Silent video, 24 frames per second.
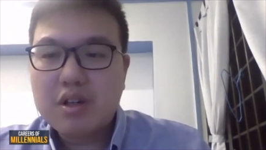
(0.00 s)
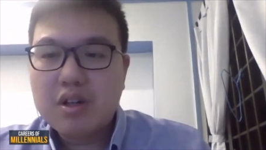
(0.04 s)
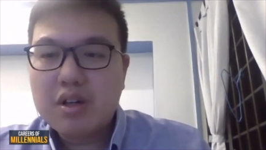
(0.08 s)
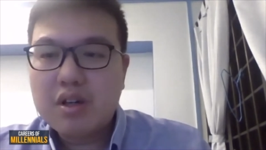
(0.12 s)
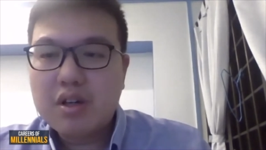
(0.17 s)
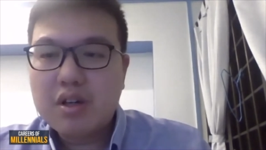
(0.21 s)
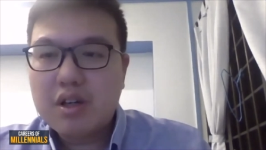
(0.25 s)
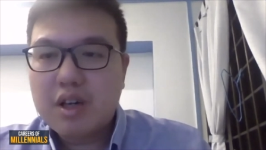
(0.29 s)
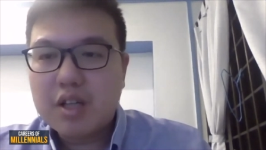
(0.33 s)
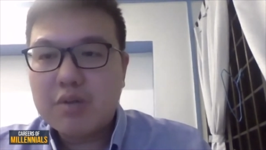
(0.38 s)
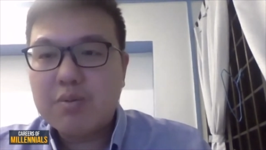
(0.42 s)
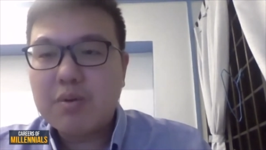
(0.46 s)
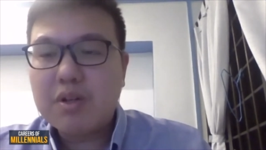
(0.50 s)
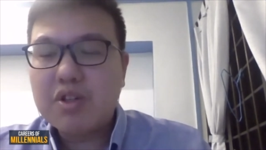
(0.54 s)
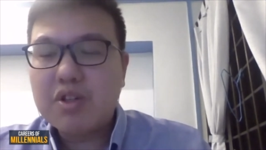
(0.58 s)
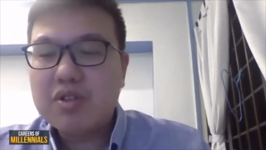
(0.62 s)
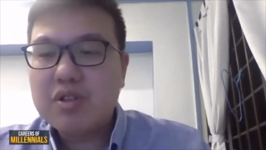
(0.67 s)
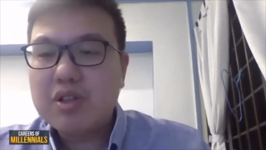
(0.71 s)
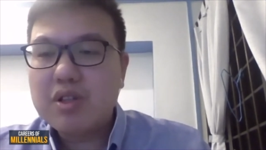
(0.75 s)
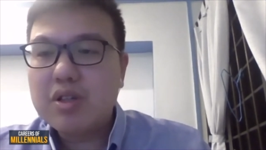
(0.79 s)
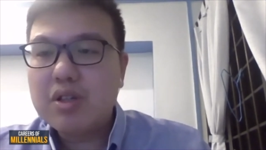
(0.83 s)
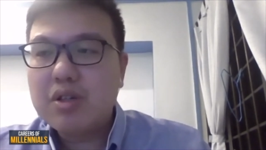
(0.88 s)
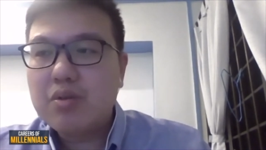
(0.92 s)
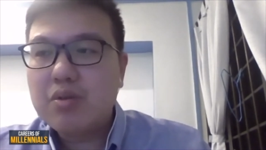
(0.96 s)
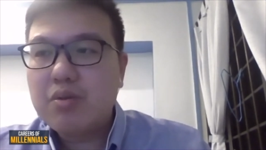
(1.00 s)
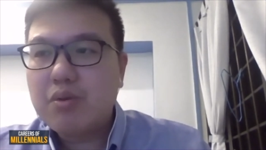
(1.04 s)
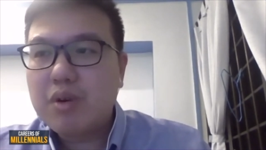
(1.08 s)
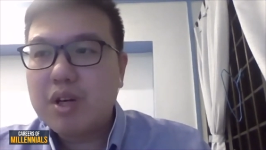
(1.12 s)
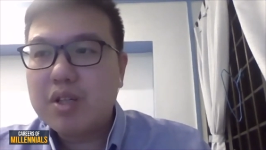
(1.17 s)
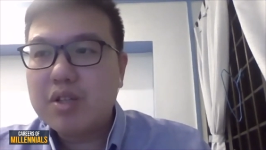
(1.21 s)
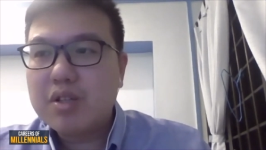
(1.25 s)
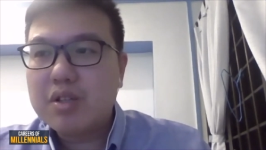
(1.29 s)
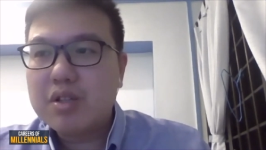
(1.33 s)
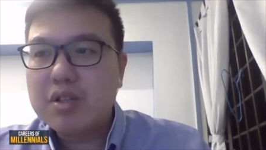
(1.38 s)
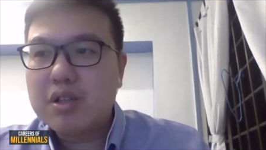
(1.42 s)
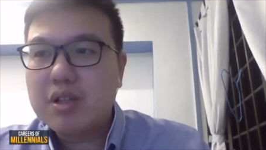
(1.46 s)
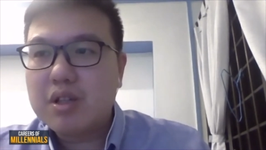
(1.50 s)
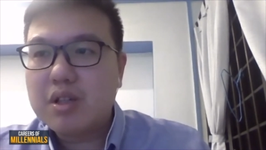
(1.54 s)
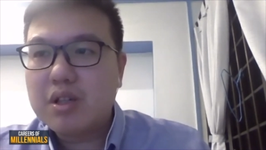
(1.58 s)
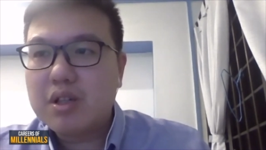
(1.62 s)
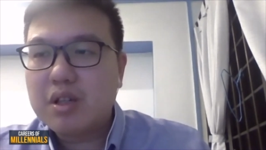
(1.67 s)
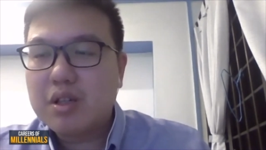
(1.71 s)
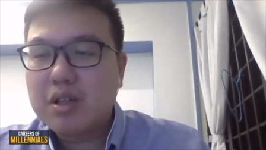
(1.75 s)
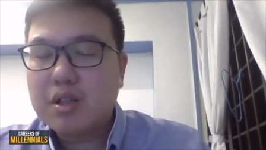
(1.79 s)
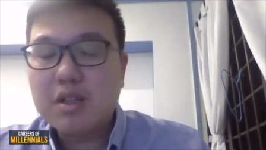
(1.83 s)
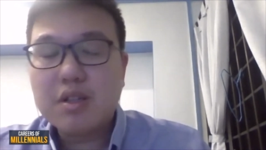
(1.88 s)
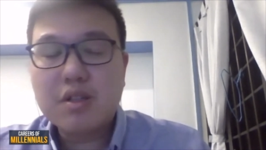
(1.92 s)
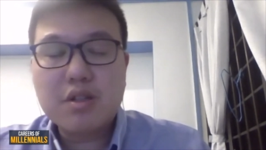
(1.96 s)
especially once
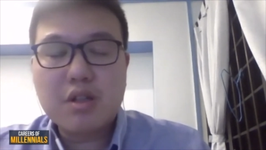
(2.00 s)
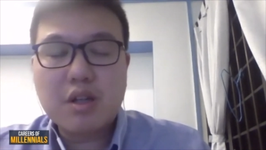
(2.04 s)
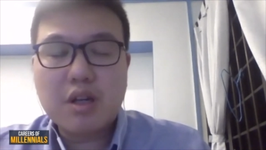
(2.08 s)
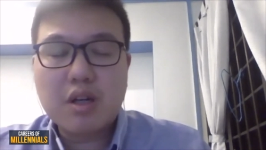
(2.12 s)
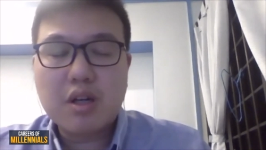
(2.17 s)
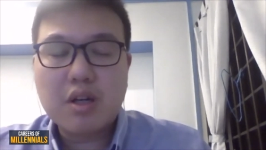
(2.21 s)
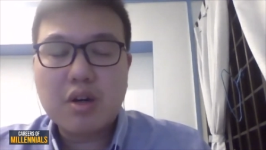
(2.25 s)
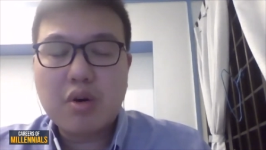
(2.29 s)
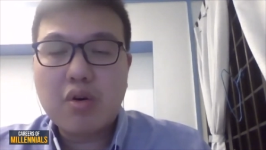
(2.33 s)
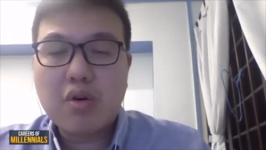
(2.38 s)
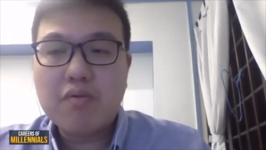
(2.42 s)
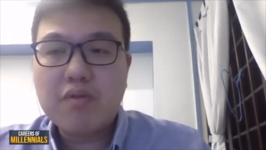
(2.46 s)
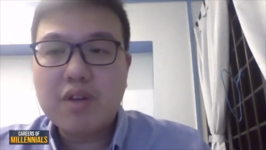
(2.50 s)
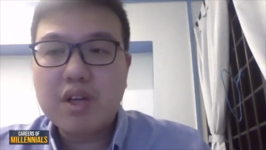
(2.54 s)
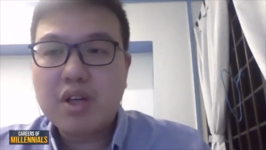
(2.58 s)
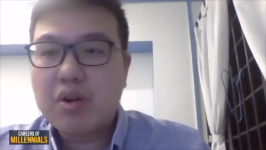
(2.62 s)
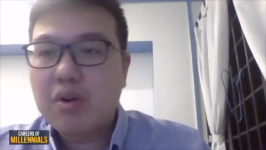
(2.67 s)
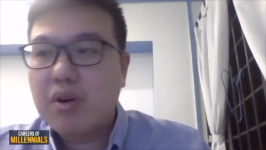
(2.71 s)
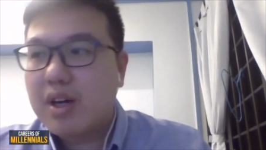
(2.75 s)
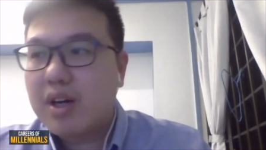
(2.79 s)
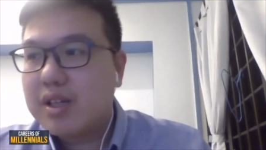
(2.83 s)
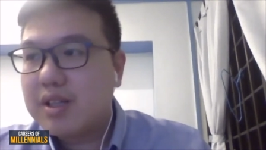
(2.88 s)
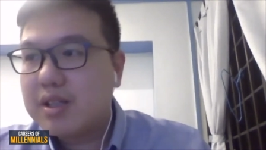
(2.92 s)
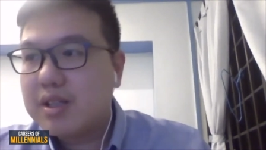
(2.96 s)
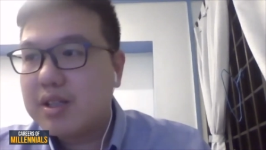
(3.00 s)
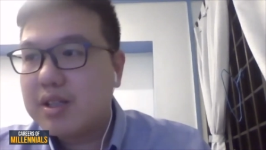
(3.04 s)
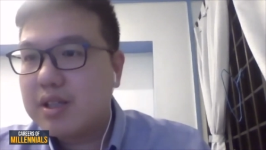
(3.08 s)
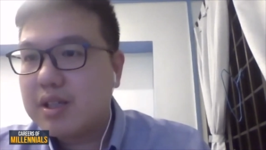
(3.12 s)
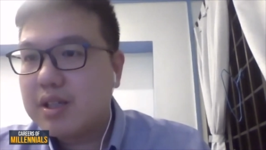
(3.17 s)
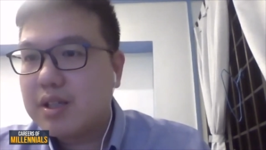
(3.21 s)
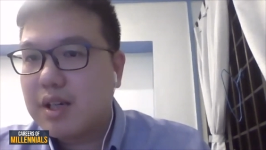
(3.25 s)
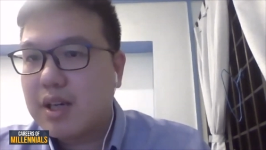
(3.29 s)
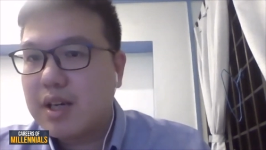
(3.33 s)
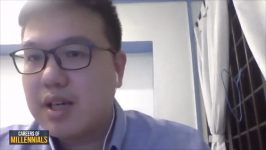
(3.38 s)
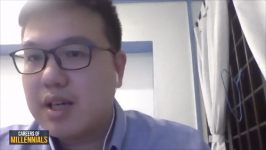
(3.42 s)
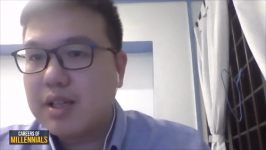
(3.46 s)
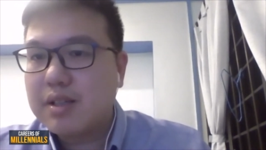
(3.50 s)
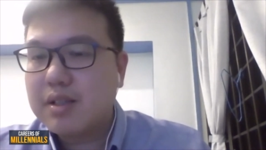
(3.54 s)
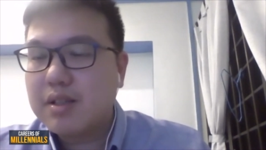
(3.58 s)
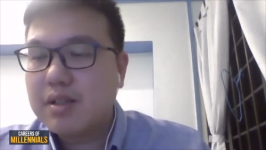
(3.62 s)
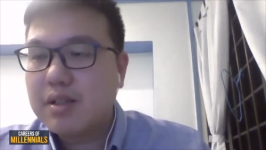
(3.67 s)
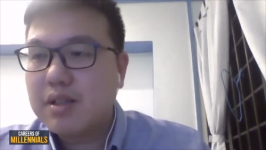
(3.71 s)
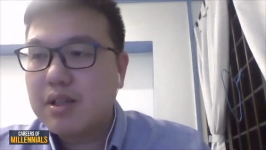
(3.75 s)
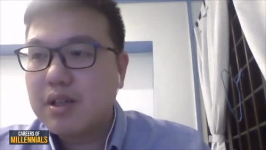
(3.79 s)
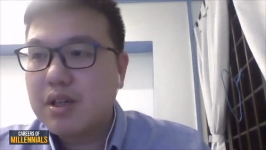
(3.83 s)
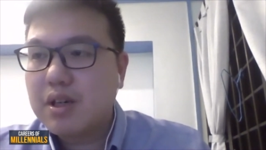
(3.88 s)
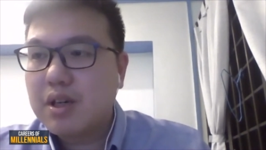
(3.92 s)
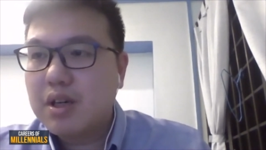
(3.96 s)
this COVID crisis
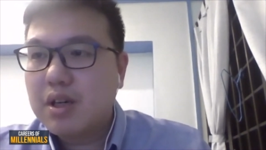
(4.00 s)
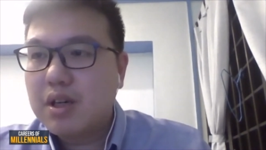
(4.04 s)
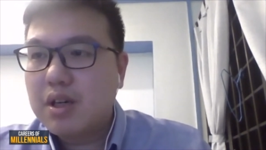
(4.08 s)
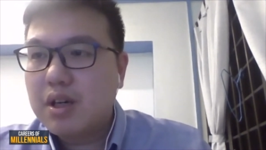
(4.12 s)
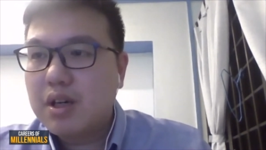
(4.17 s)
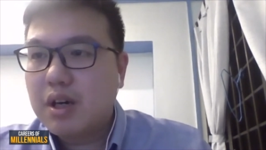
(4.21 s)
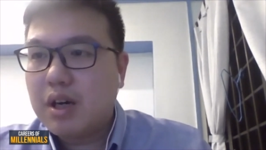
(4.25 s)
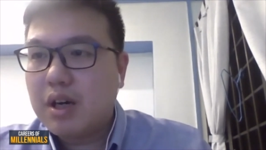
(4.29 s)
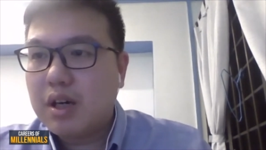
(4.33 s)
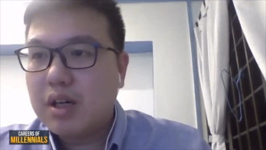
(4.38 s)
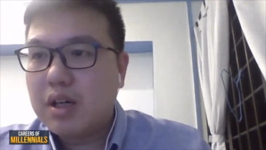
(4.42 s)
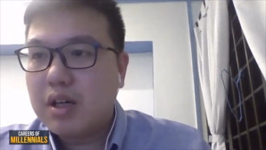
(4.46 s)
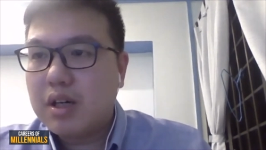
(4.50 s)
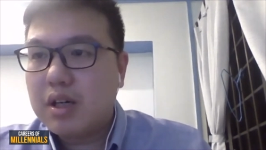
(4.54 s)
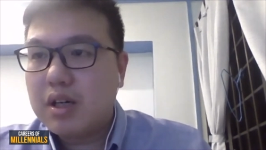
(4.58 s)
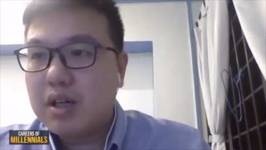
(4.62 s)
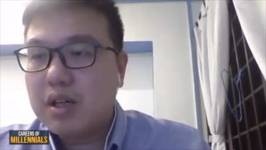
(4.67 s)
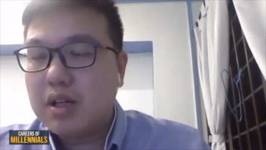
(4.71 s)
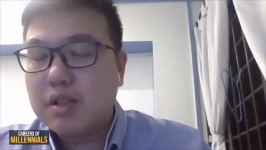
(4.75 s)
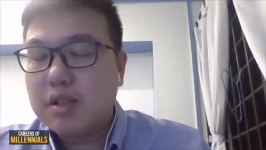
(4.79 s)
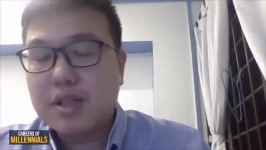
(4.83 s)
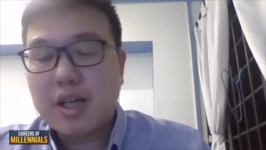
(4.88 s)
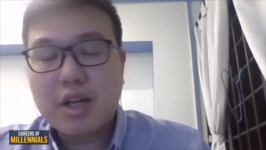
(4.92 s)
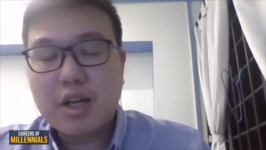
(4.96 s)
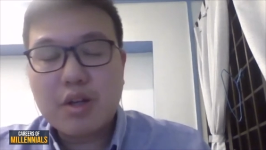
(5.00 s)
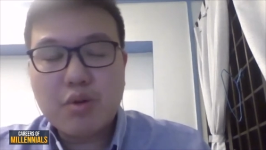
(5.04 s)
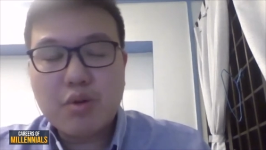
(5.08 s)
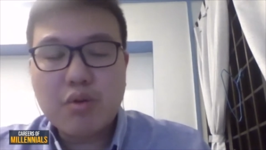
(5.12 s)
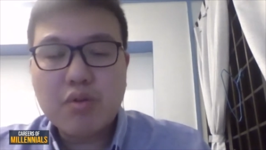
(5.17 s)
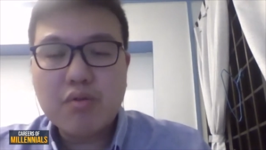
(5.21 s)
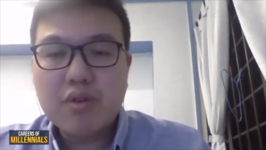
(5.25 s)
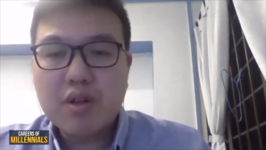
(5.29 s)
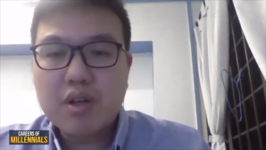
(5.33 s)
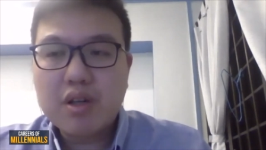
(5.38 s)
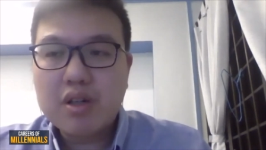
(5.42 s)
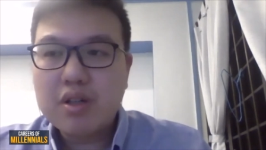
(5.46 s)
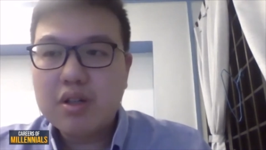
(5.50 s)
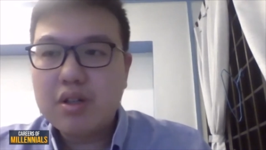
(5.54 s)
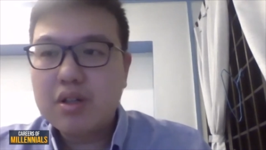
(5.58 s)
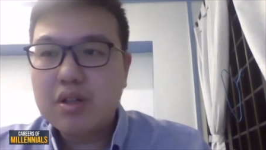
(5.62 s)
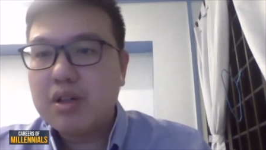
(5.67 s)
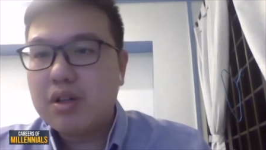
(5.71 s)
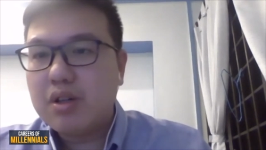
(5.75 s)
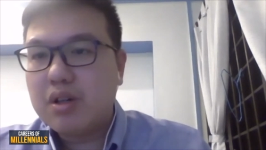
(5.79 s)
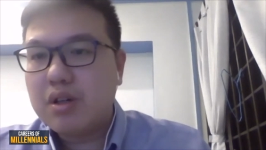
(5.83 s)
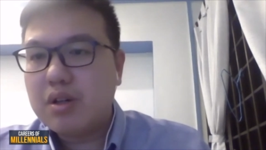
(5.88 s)
has tide over.